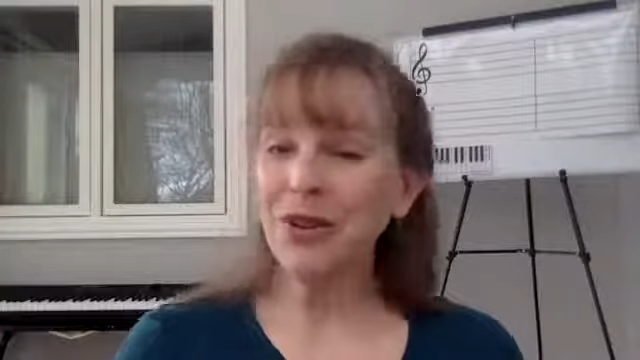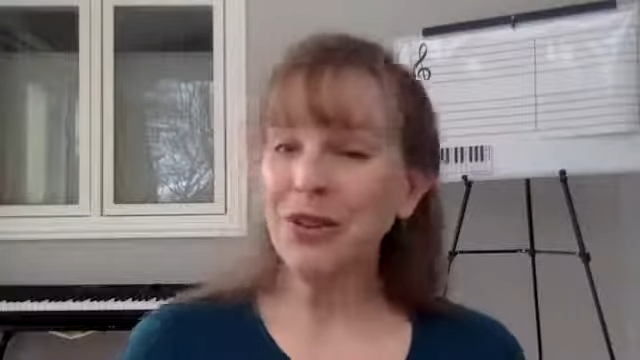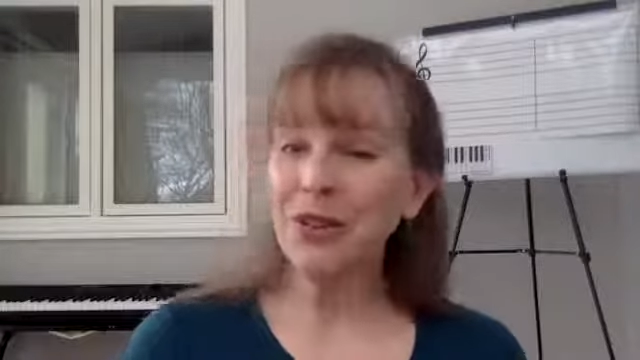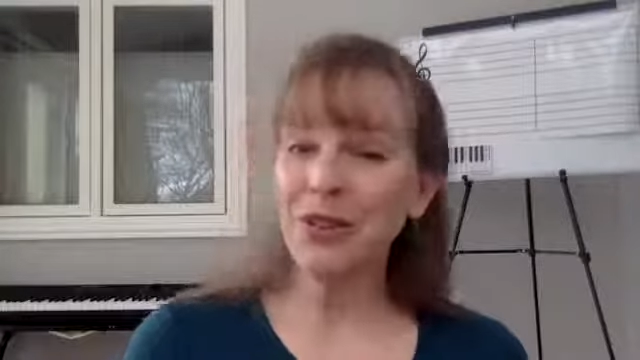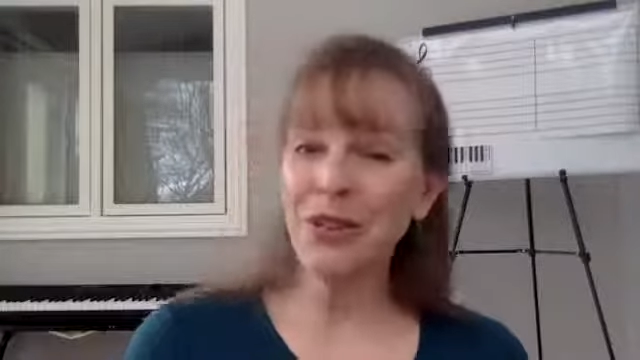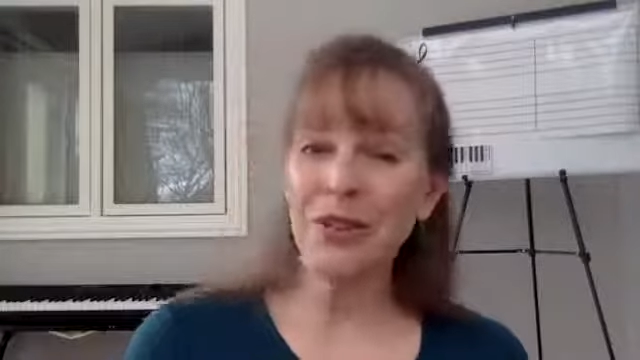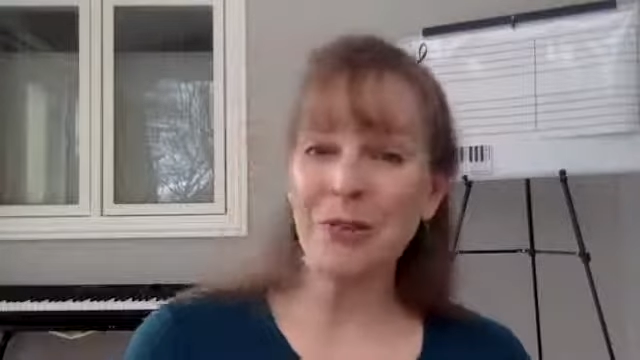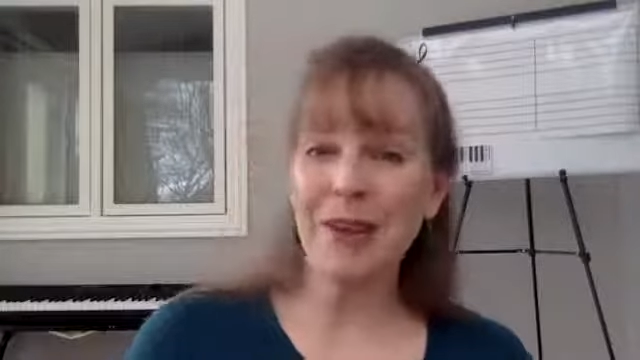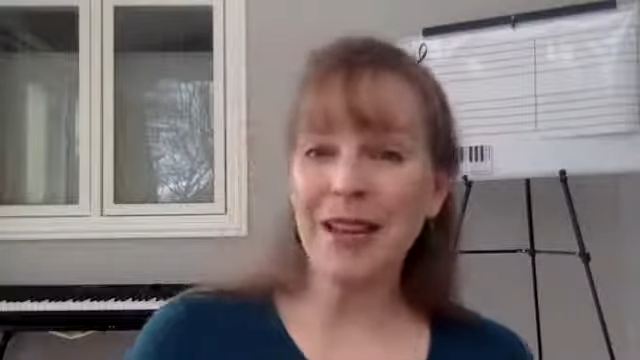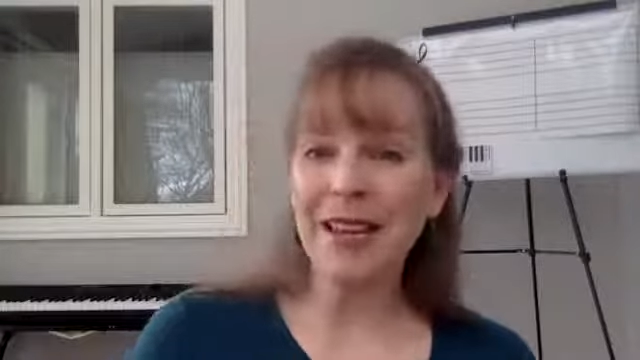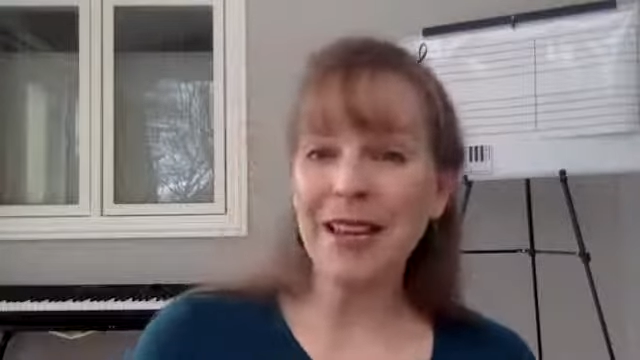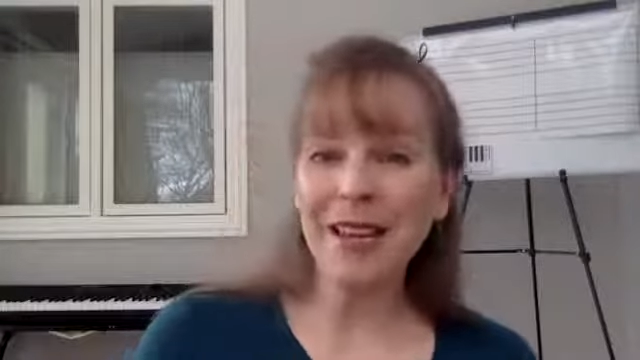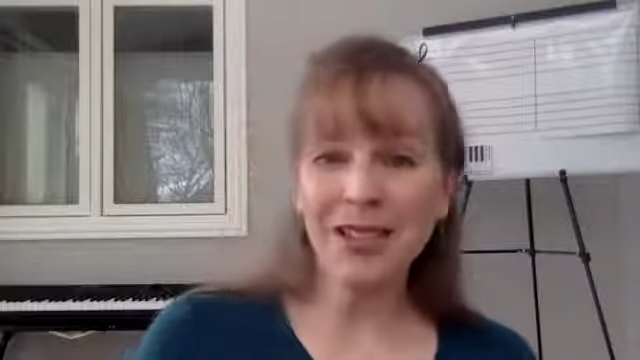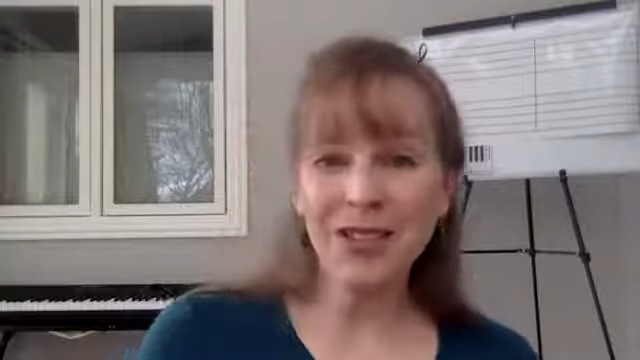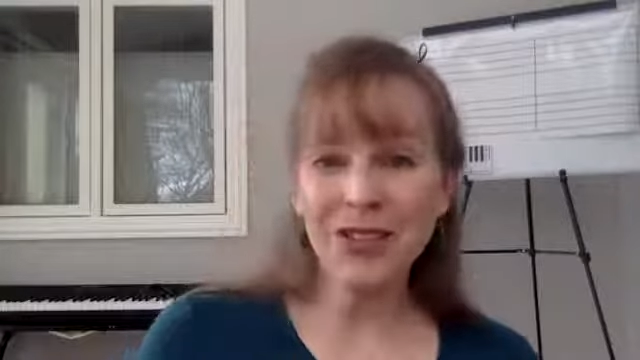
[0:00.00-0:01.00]
to learn about
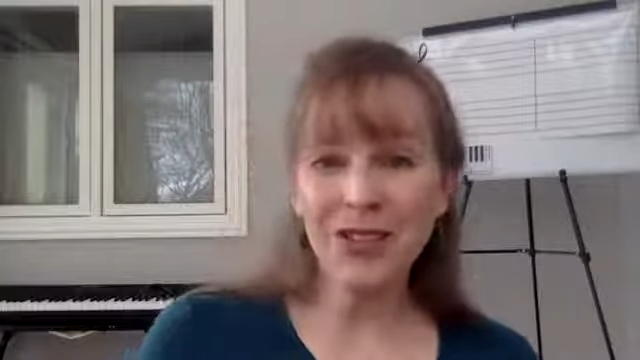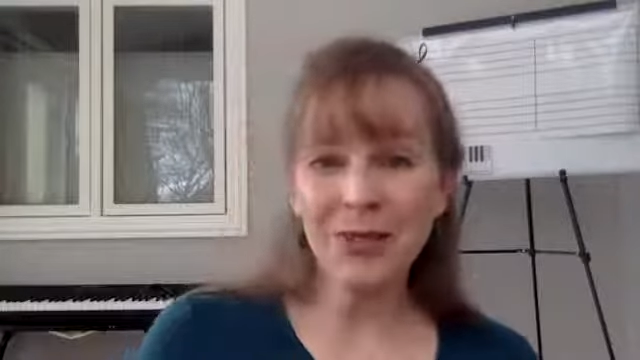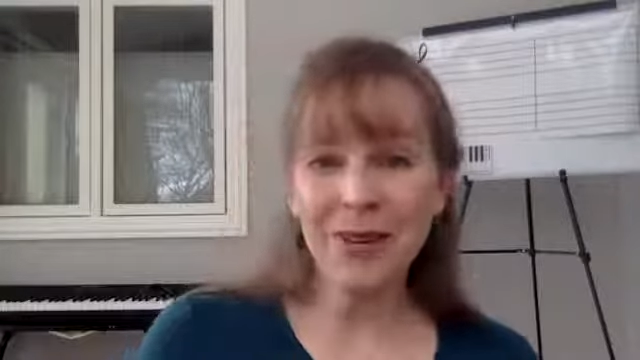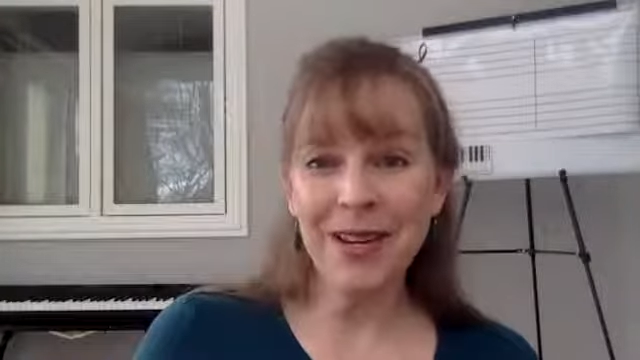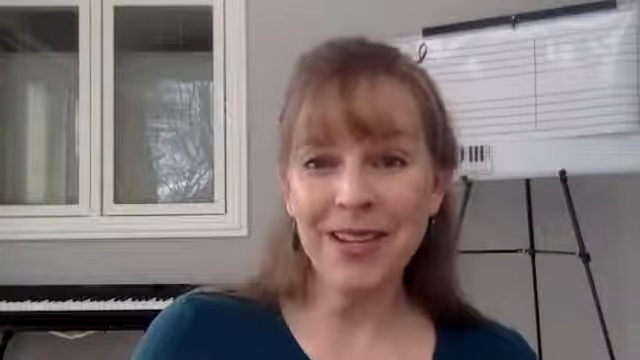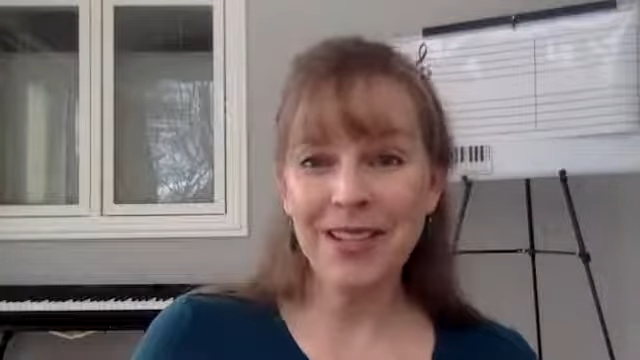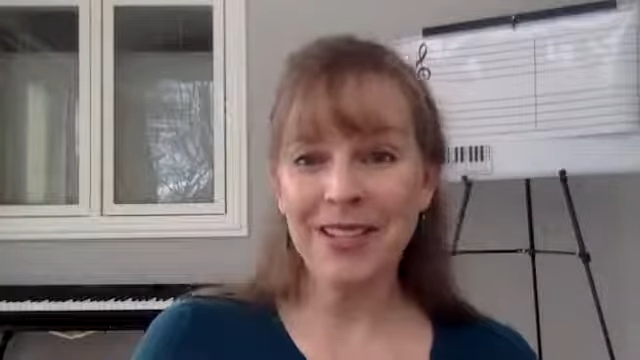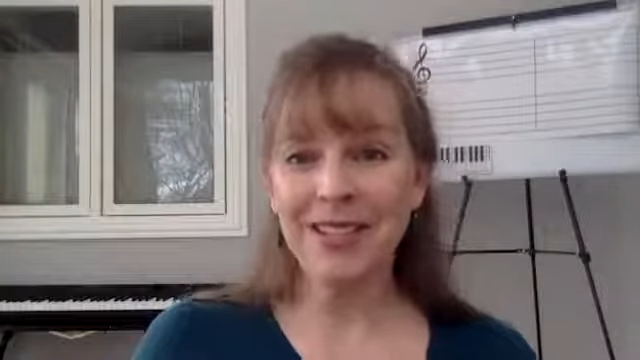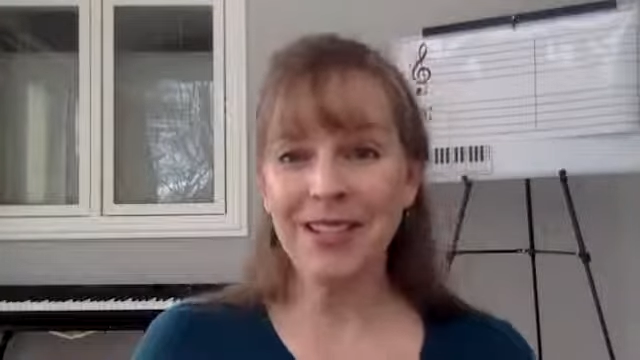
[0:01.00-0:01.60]
instruments,